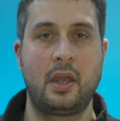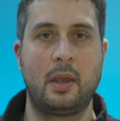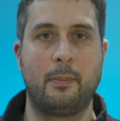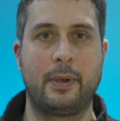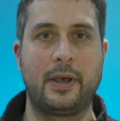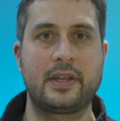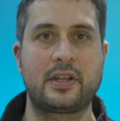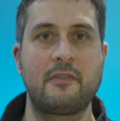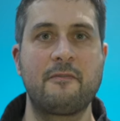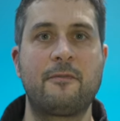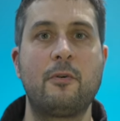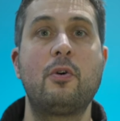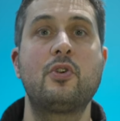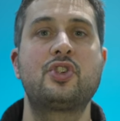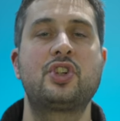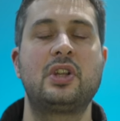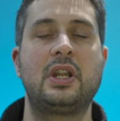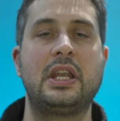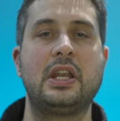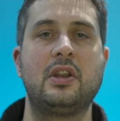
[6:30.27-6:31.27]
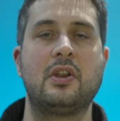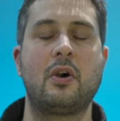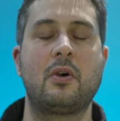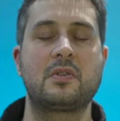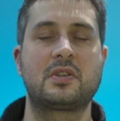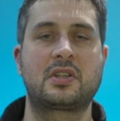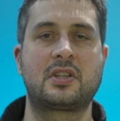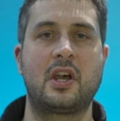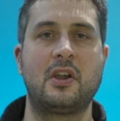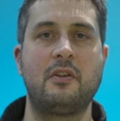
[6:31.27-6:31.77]
But unfortunately,
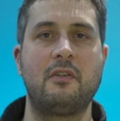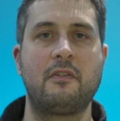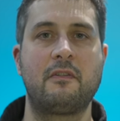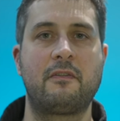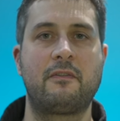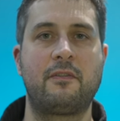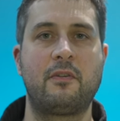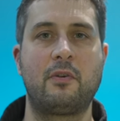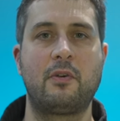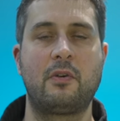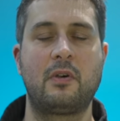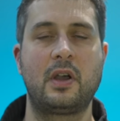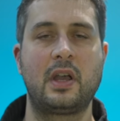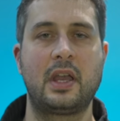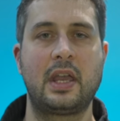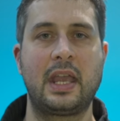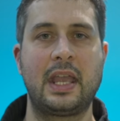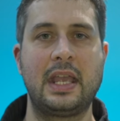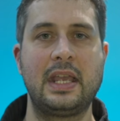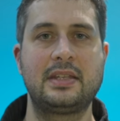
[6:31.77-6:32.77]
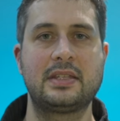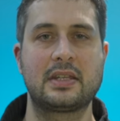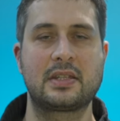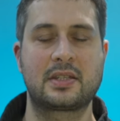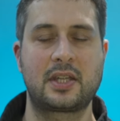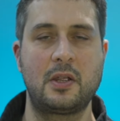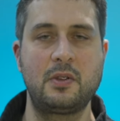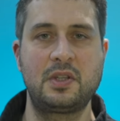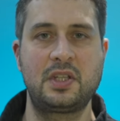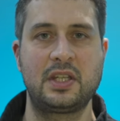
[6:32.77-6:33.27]
not so for his
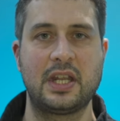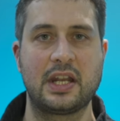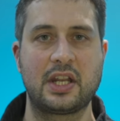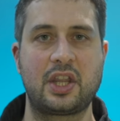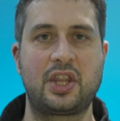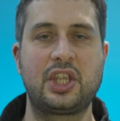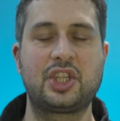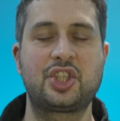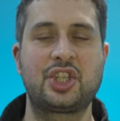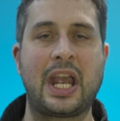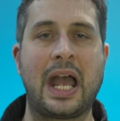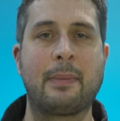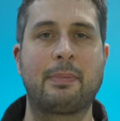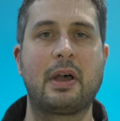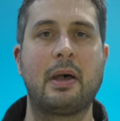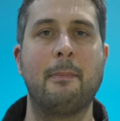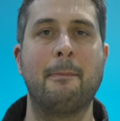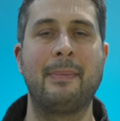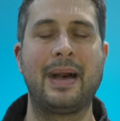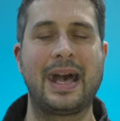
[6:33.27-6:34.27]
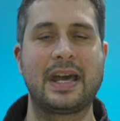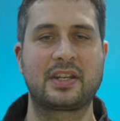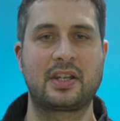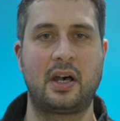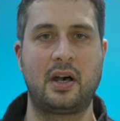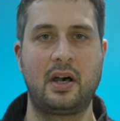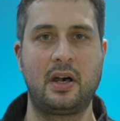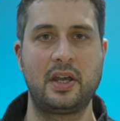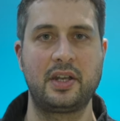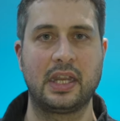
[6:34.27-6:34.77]
associate, this chap, Matt
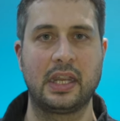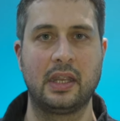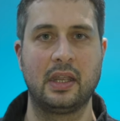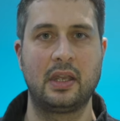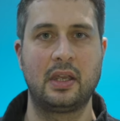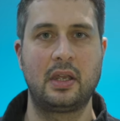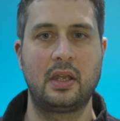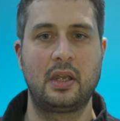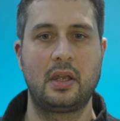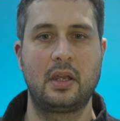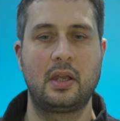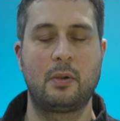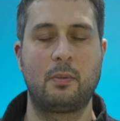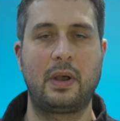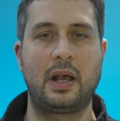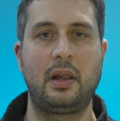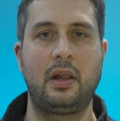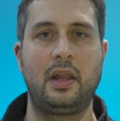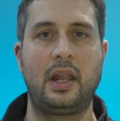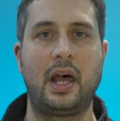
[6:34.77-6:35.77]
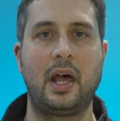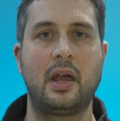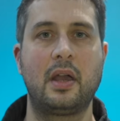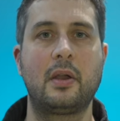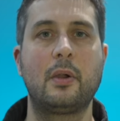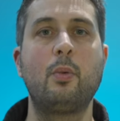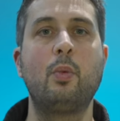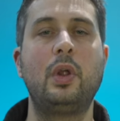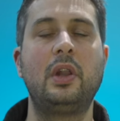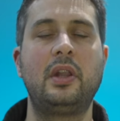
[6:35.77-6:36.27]
Hardy well, uh,
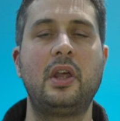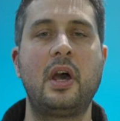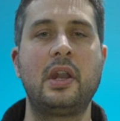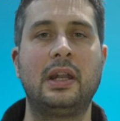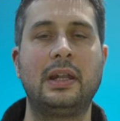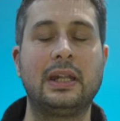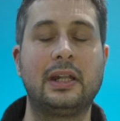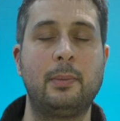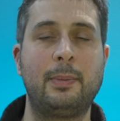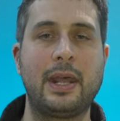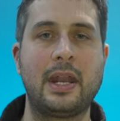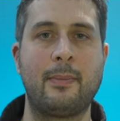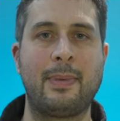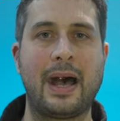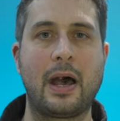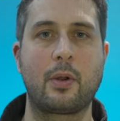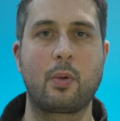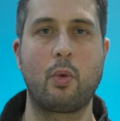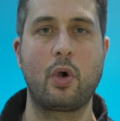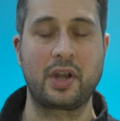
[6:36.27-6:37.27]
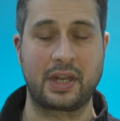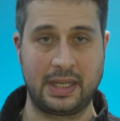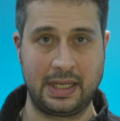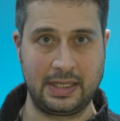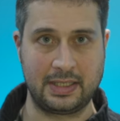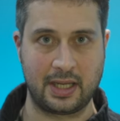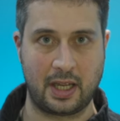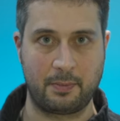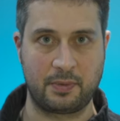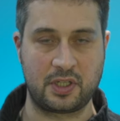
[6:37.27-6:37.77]
we'll learn a little bit about what
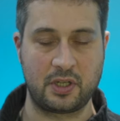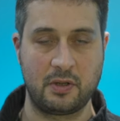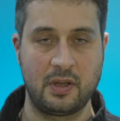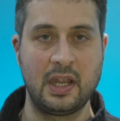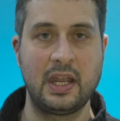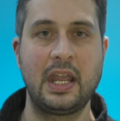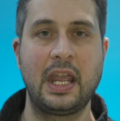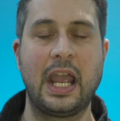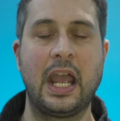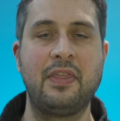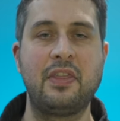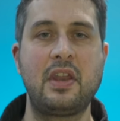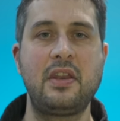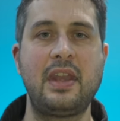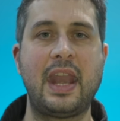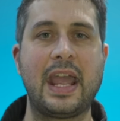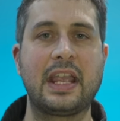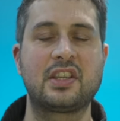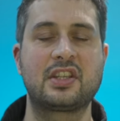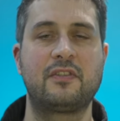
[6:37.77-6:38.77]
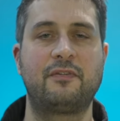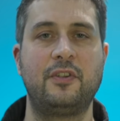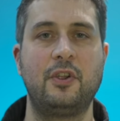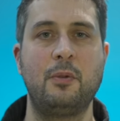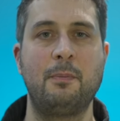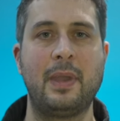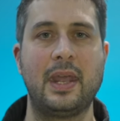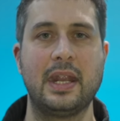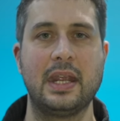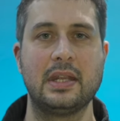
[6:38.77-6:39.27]
he's up to in the next
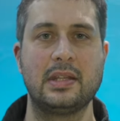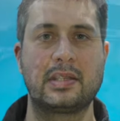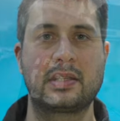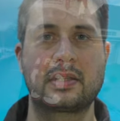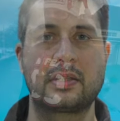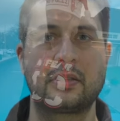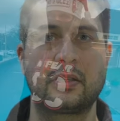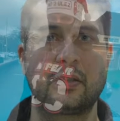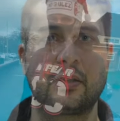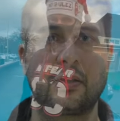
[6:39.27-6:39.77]
few minutes.